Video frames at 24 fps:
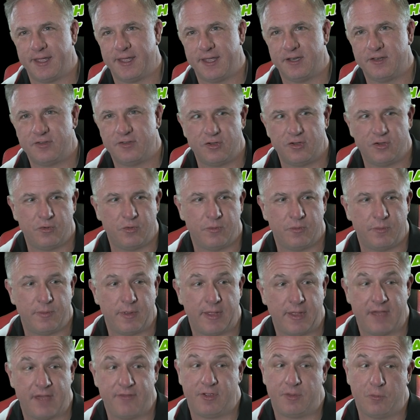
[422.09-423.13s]
into
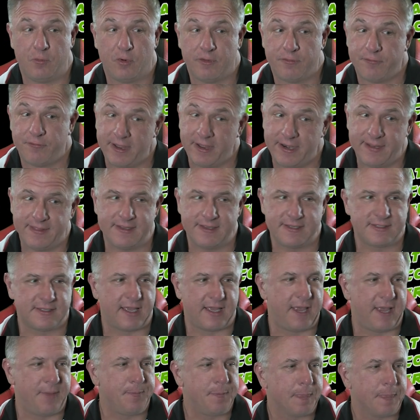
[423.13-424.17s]
having more fun in this
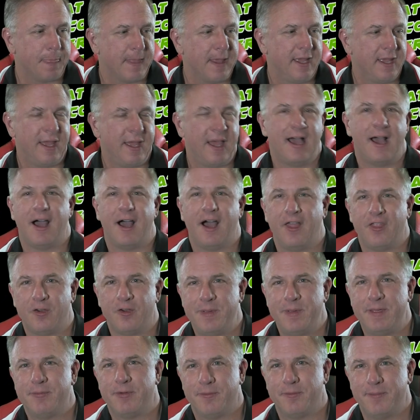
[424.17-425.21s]
game. Other
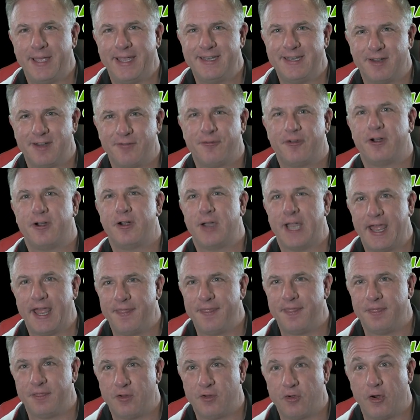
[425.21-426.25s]
people may differ,
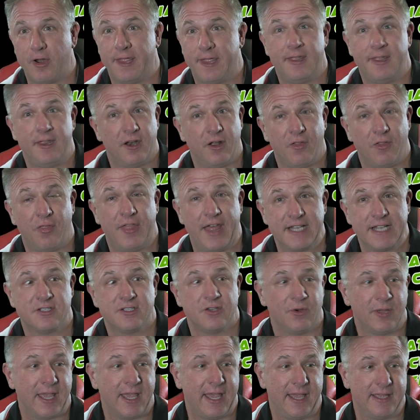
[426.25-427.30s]
and great, that's
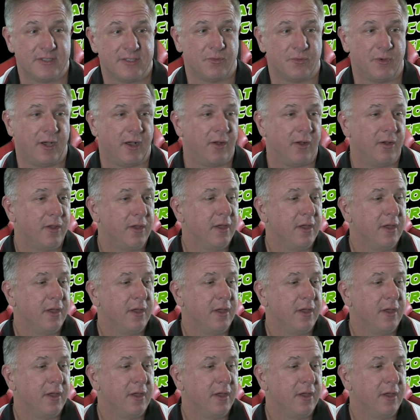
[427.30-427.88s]
okay as well.